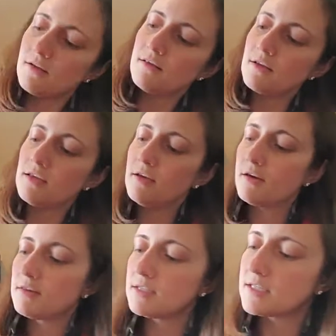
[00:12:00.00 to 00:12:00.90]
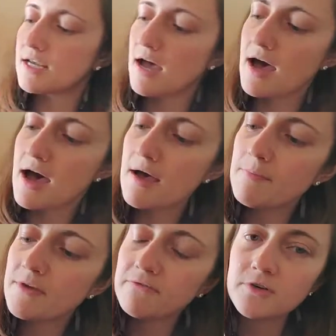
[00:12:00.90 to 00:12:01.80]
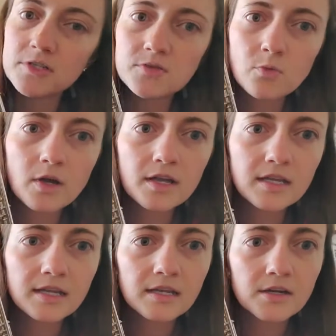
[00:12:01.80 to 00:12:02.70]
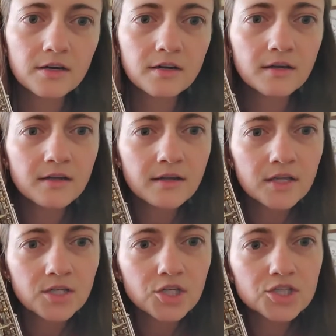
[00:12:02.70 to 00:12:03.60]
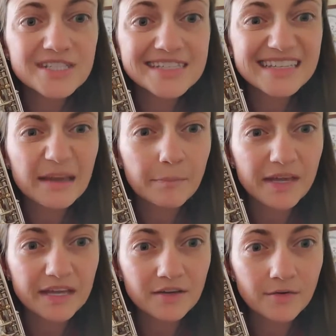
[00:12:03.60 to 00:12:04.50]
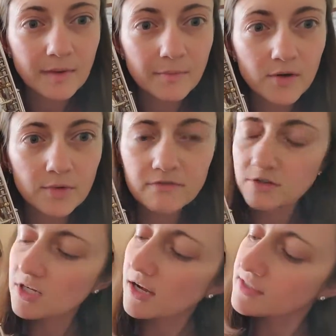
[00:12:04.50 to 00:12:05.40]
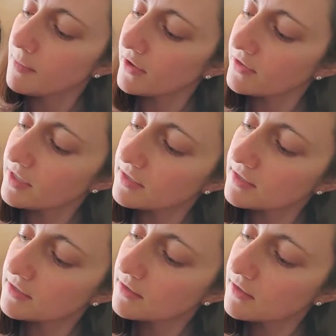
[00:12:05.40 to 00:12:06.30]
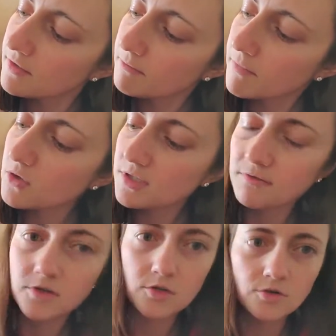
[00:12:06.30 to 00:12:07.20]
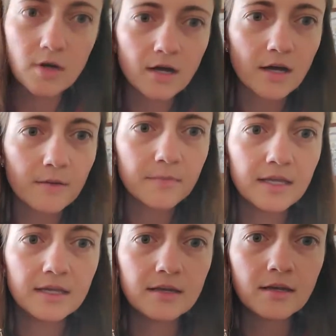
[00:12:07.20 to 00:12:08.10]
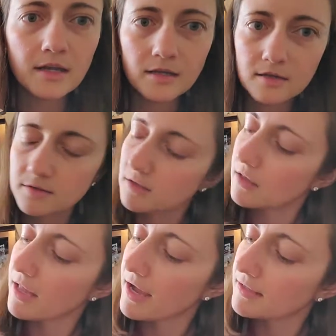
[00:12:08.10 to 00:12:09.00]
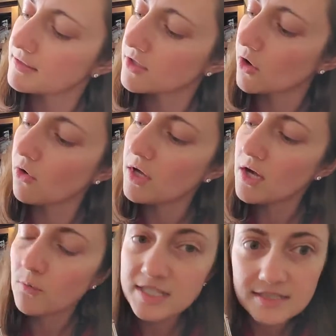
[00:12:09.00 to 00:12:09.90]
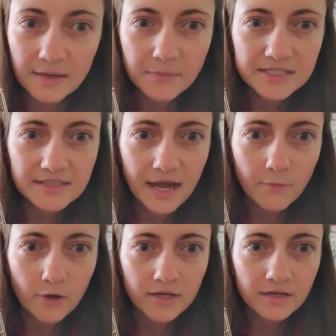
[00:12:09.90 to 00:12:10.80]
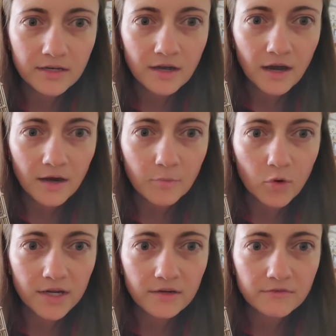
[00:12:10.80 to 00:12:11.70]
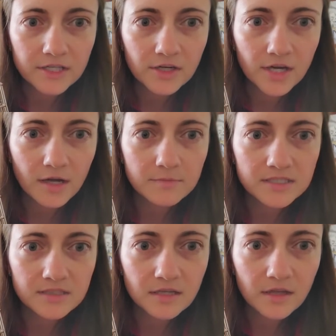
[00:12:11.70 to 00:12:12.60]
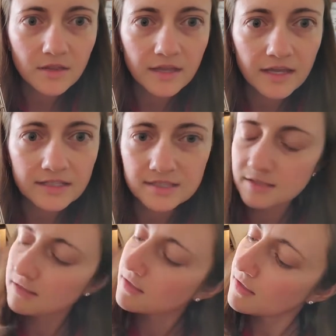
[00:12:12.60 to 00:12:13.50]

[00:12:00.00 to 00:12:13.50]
look here at the top, the first one here, you're skipping. Remember, we've talked about this, most of you, um, in, in class. So we skip this top one. Our pointer finger comes to this,